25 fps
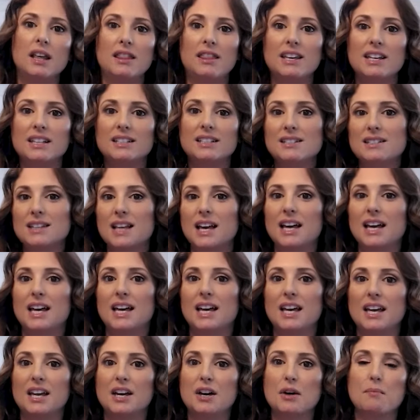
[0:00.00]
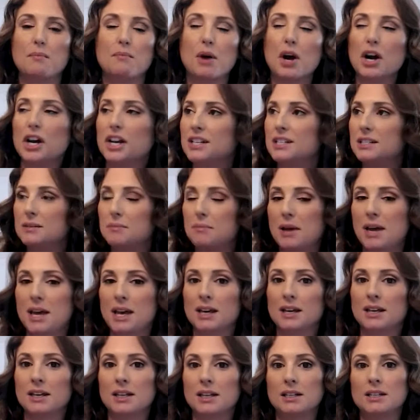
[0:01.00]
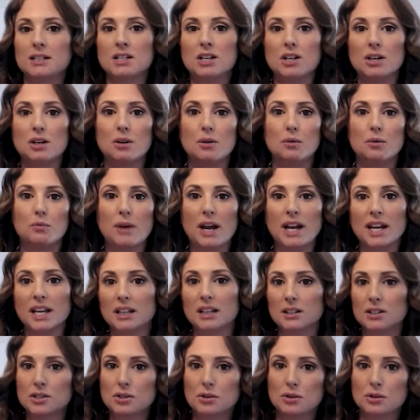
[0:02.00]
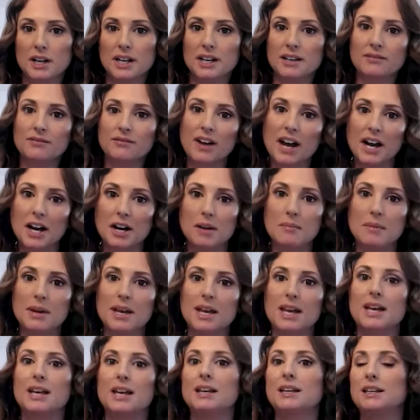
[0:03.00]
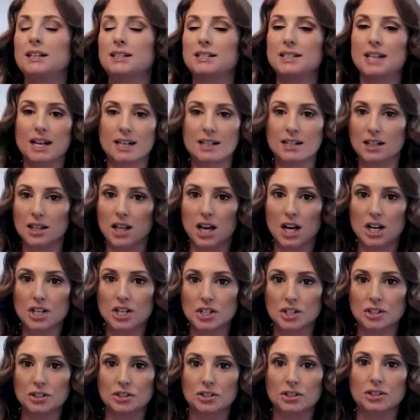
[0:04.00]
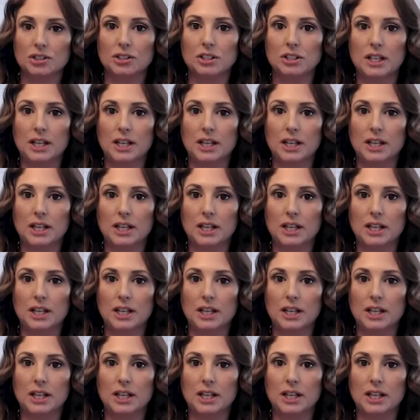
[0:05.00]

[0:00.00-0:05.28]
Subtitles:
Things like market demand, regulatory environment, and technological